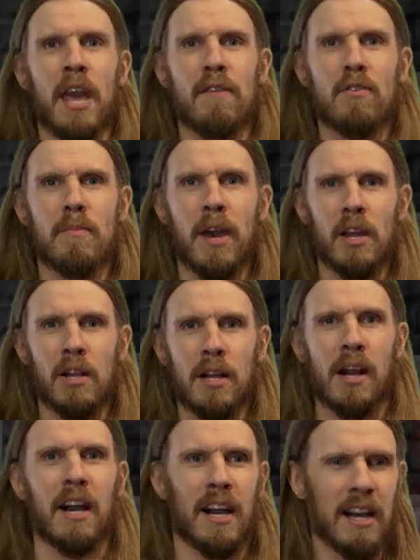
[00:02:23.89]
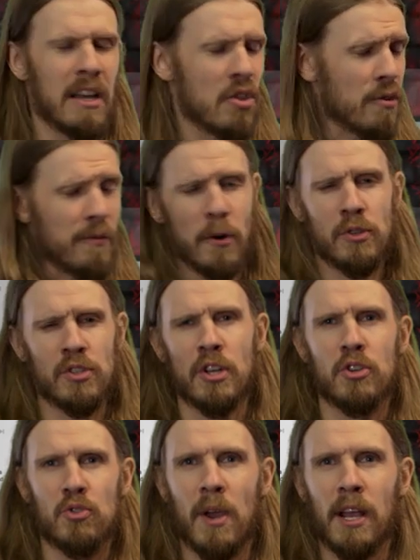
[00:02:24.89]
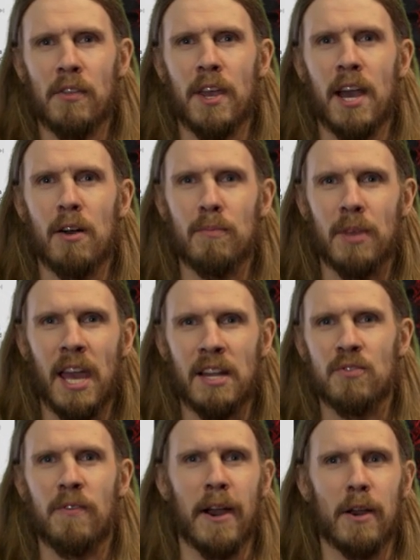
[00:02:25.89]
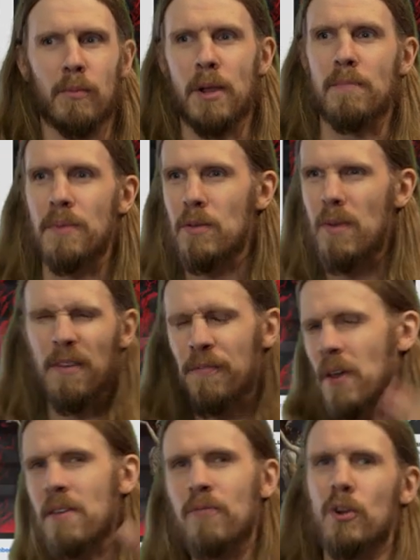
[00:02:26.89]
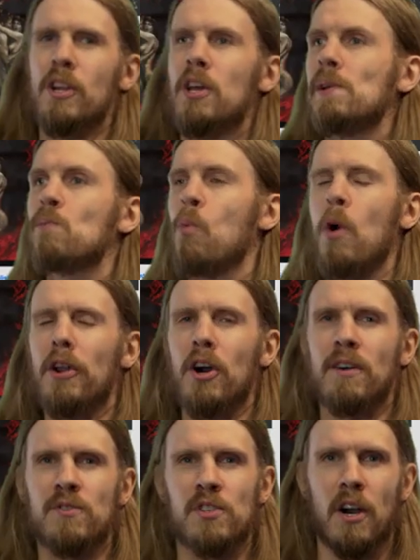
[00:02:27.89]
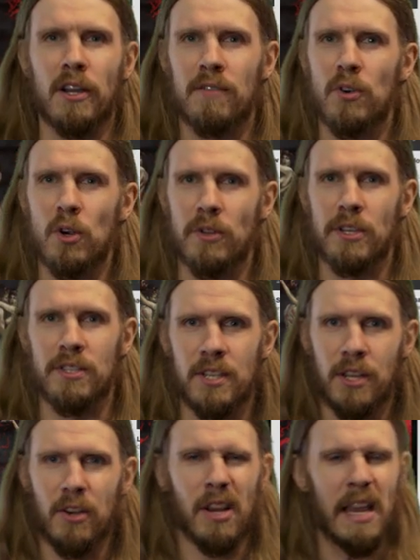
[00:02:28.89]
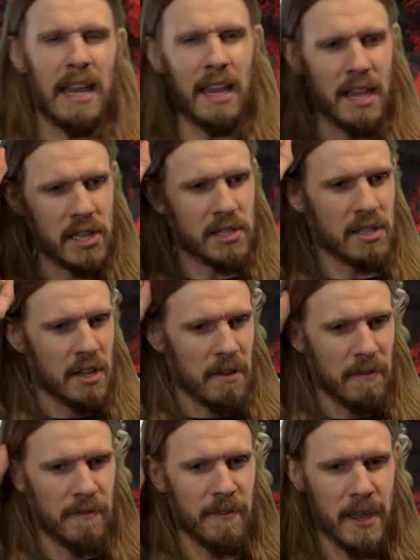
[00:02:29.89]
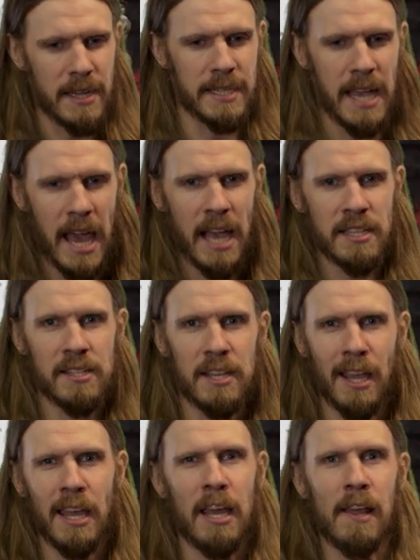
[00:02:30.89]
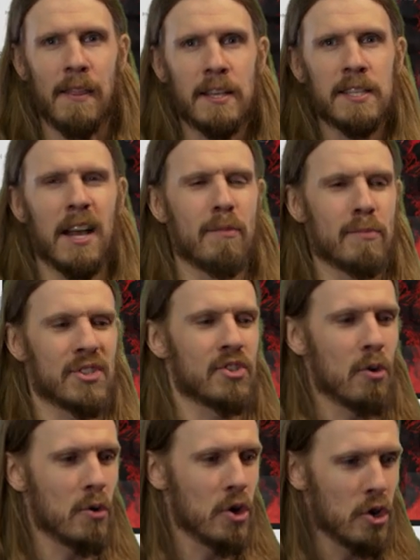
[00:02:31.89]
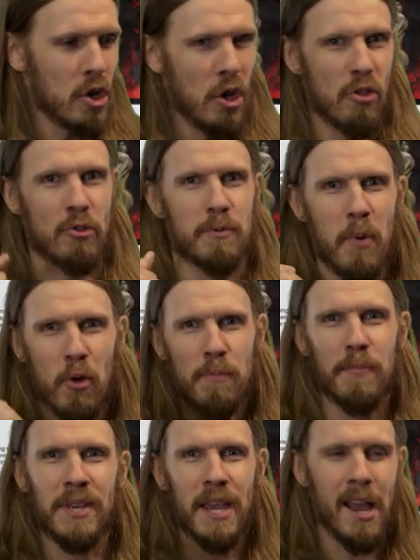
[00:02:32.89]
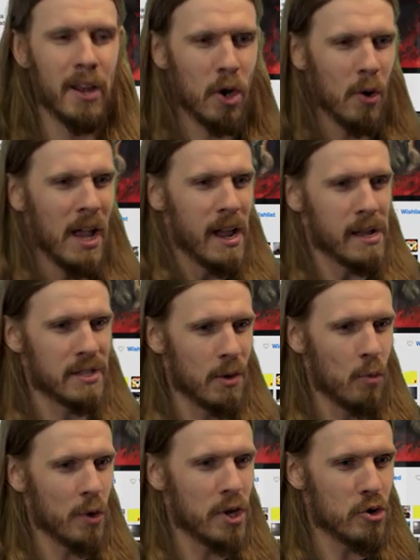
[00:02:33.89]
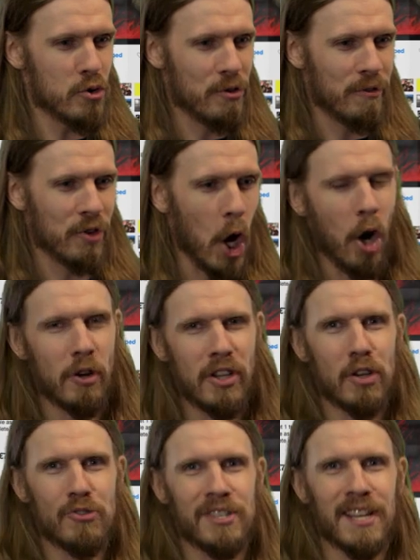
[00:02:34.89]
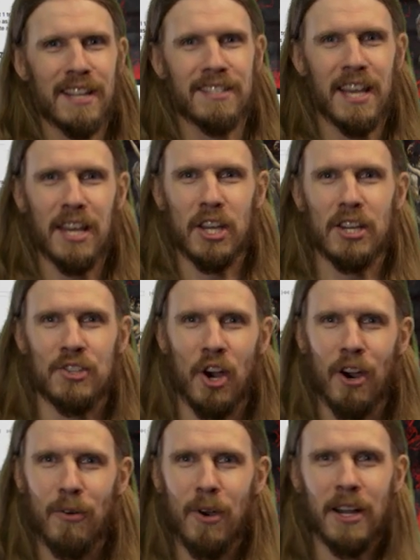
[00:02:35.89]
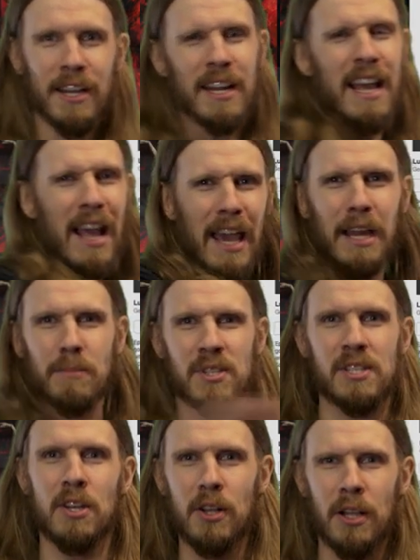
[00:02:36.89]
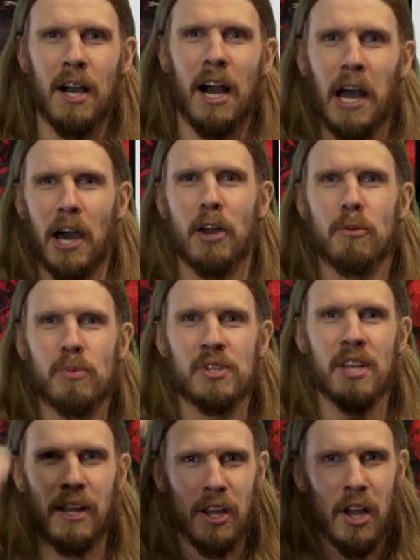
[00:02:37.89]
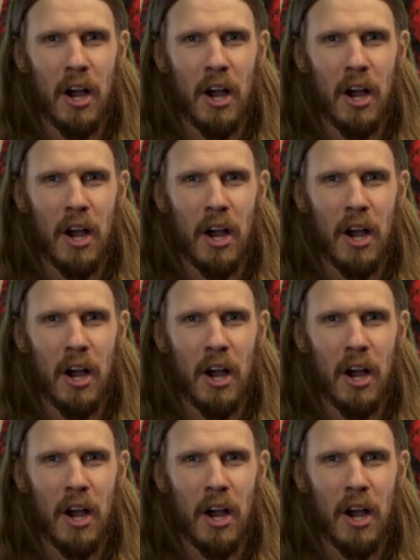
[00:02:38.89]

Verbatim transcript: heavy metal. Uh, the first track on the album, Catch Fire, might be my favorite one-off song I've heard this year. It's fantastic. This album is so good. There's both piano and some weird Carlos Santana guitar on it, and I'm still 100%